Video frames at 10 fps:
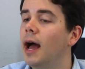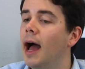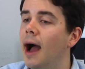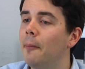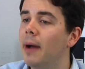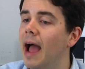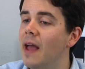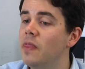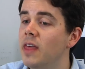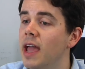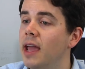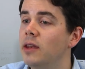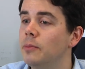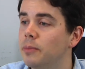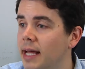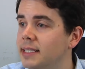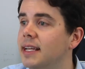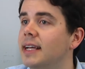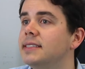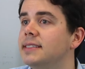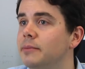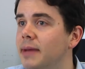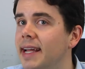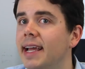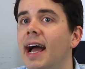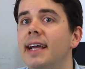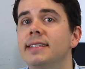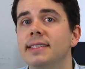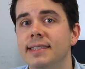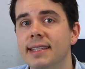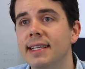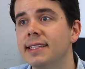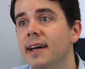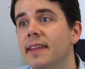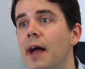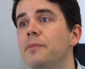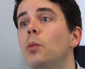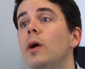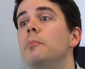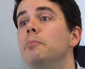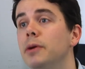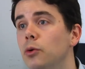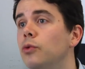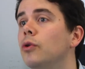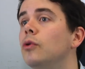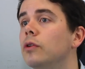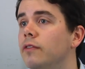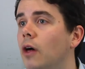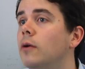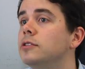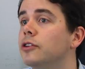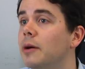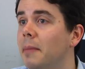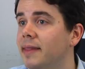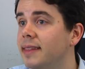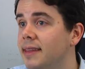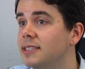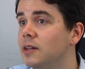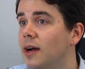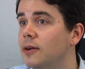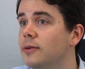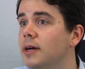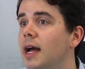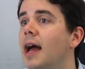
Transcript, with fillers: Um, and then blood tests and medications and things like that, we build all of those on a monthly cycle.